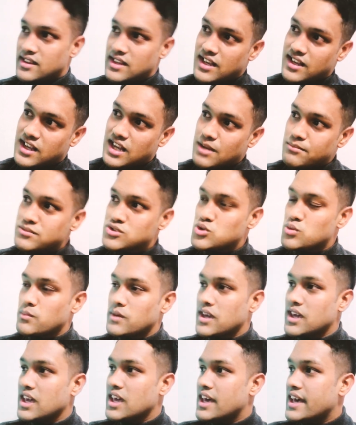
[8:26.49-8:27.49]
They come to
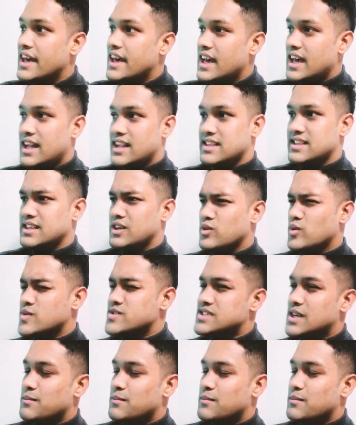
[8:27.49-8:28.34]
me and, you know,